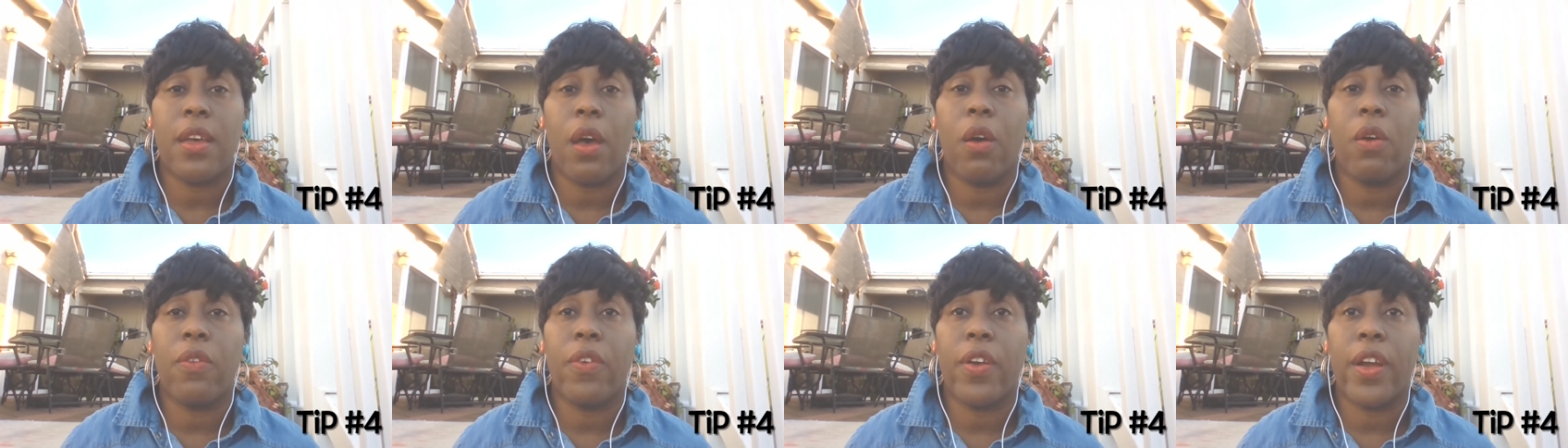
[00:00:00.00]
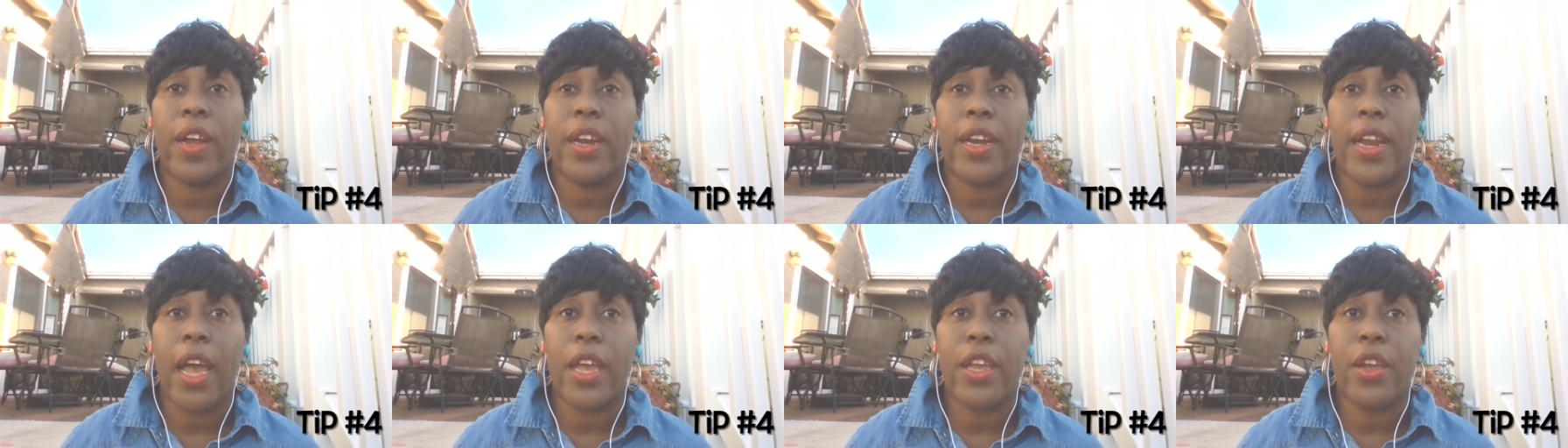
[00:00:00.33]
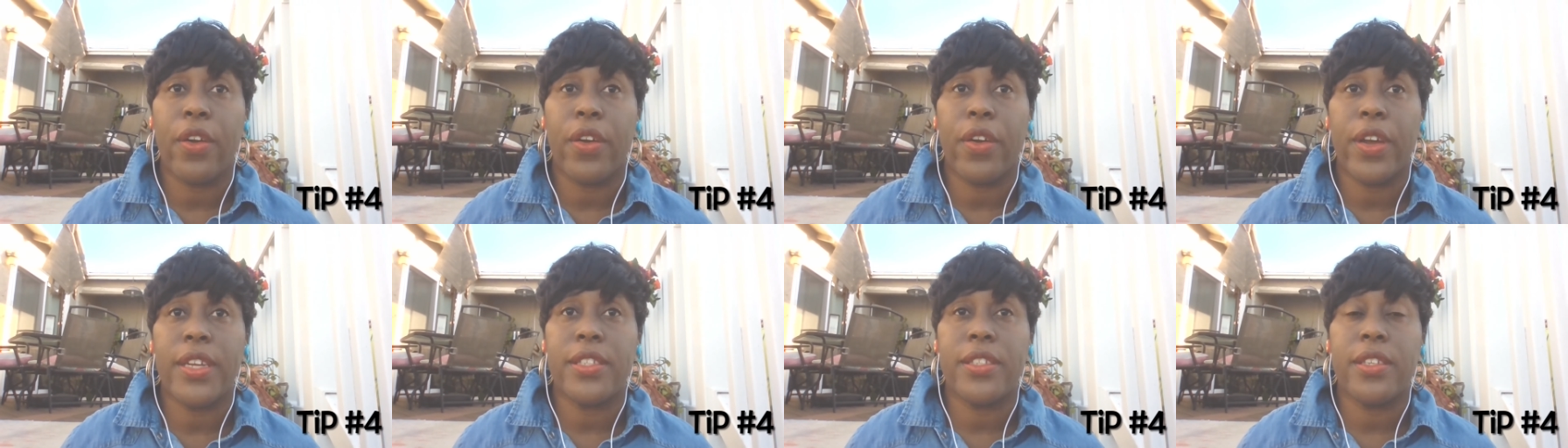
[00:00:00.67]
over and now
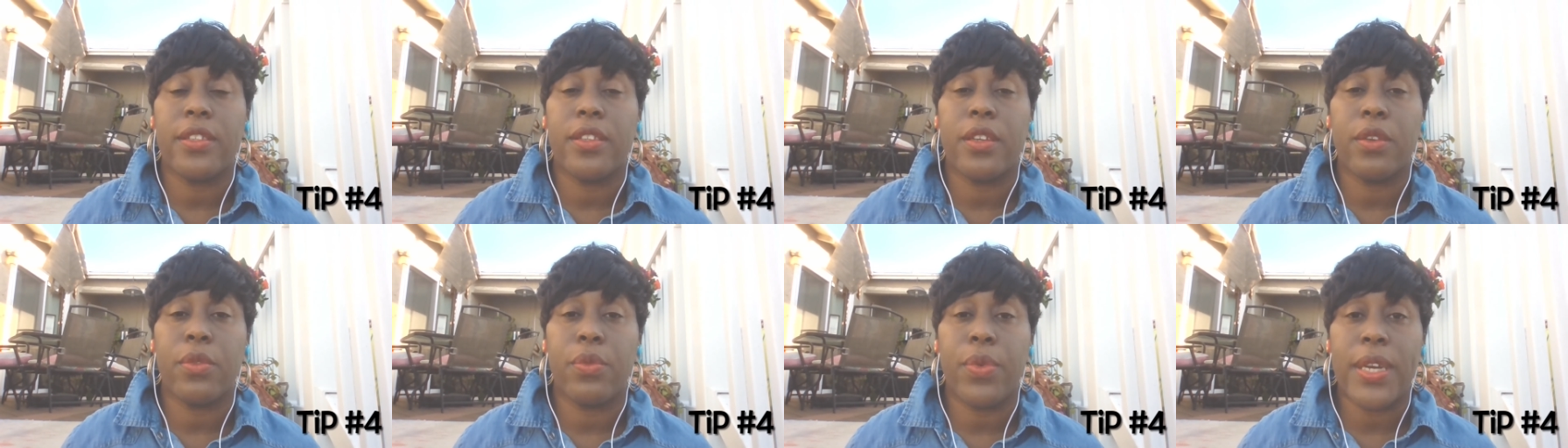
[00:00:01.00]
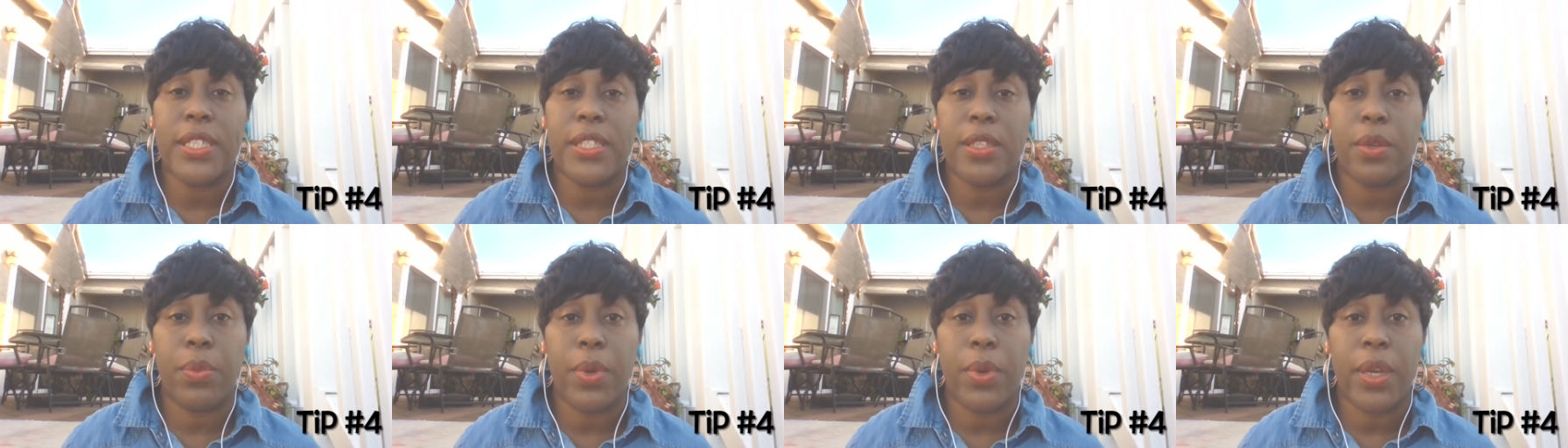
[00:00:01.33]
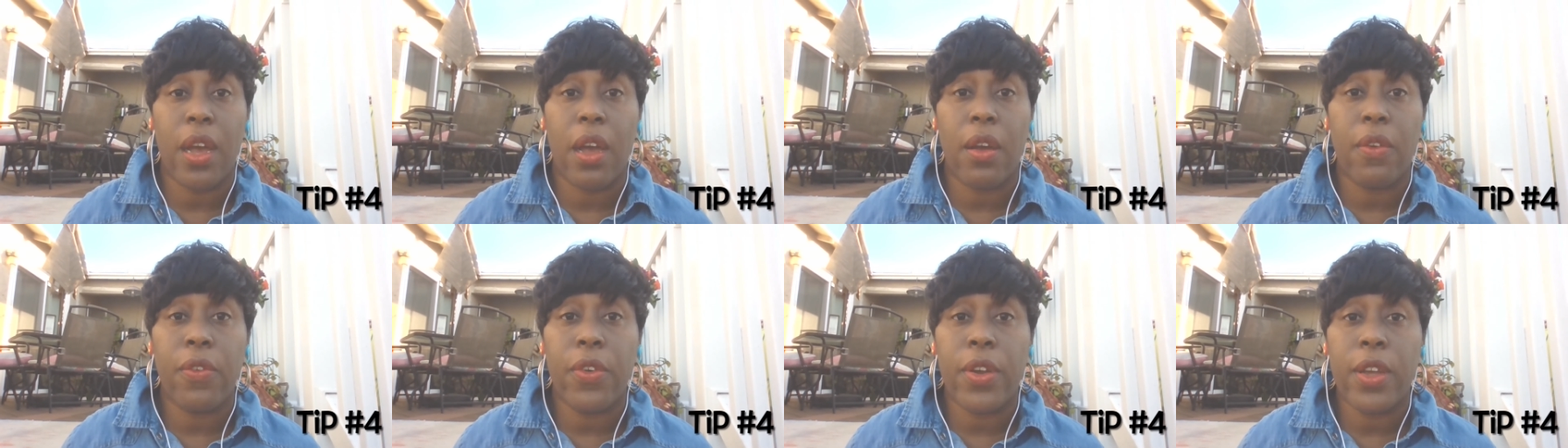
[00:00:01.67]
you're into the rest and
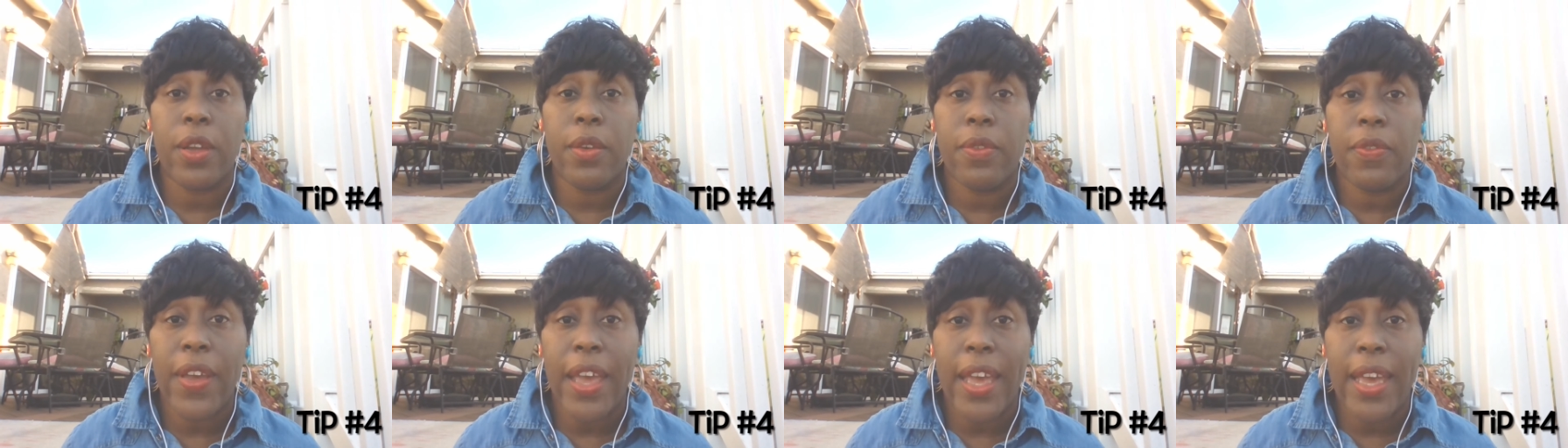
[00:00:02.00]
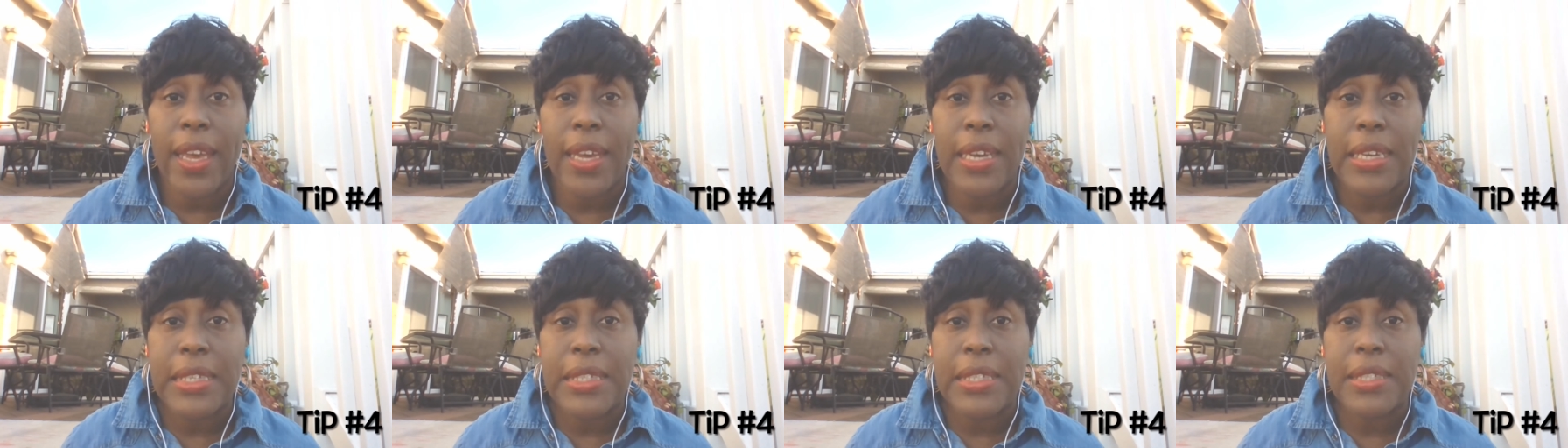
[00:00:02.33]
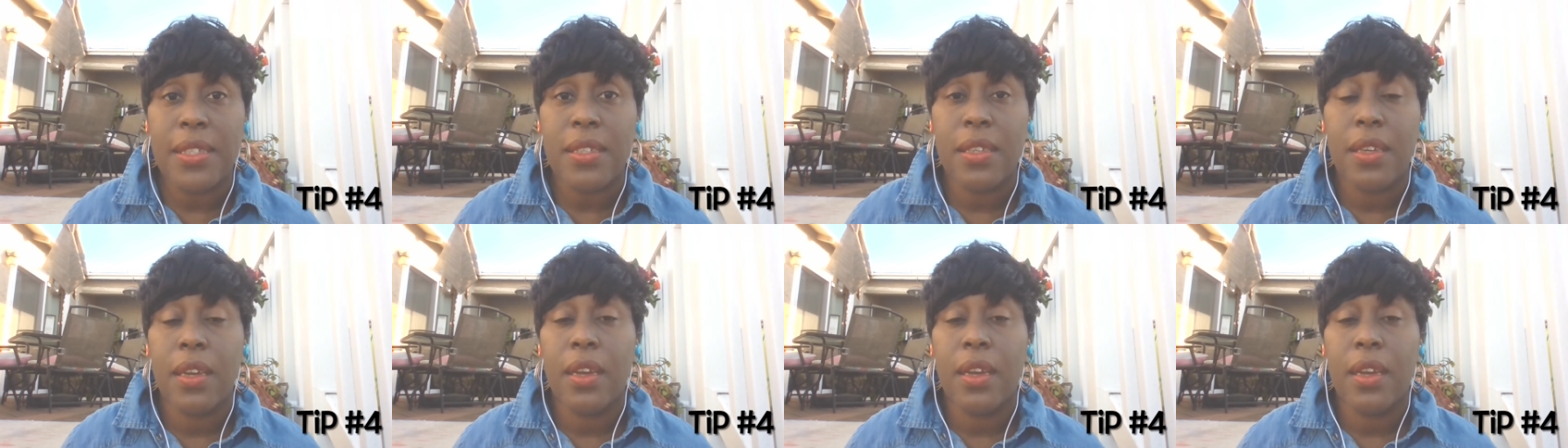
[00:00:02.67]
recovery phase.